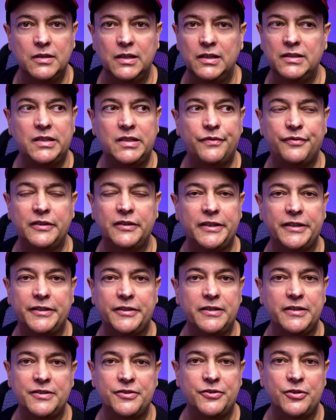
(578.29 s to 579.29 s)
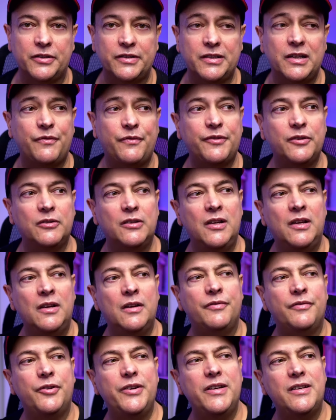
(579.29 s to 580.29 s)
It definitely is not. And I feel
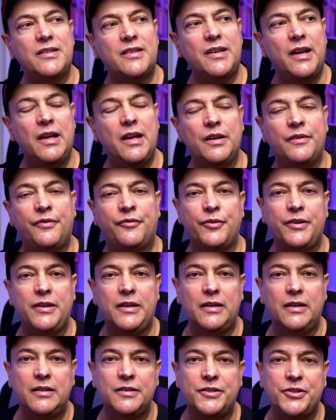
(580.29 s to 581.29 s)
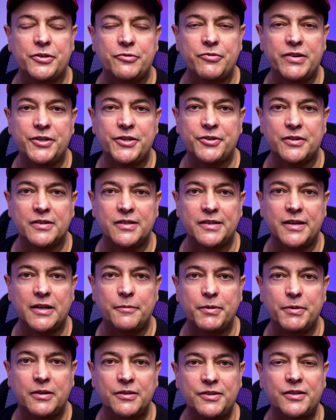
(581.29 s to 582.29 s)
very sad for the younger generation
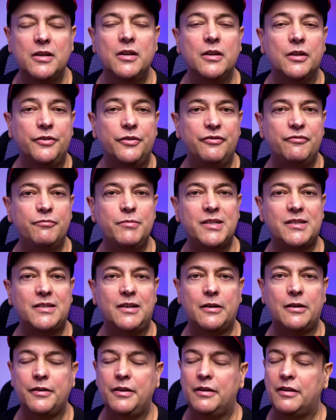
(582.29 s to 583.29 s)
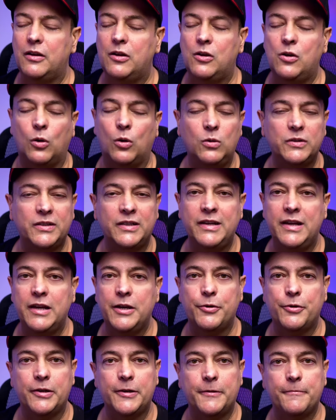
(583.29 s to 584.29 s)
today, because you've missed out on a golden
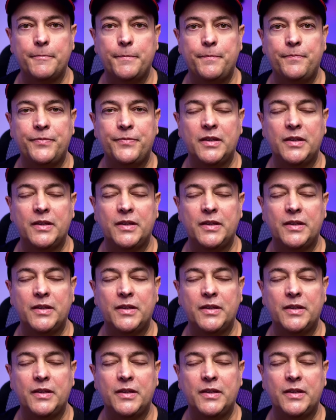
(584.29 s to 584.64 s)
era